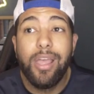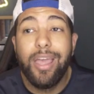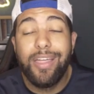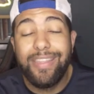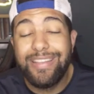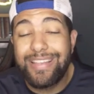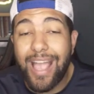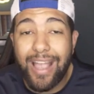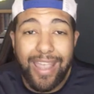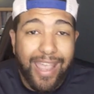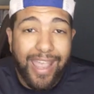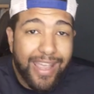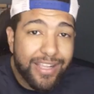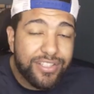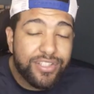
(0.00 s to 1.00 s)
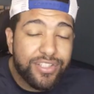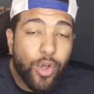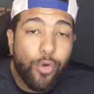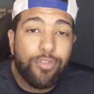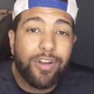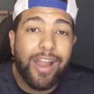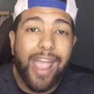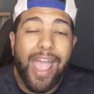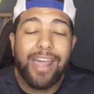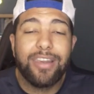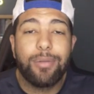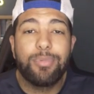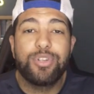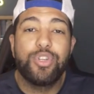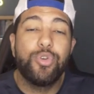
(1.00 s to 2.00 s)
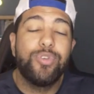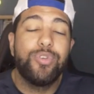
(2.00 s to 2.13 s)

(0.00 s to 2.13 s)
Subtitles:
He's got Cade Stover at number two.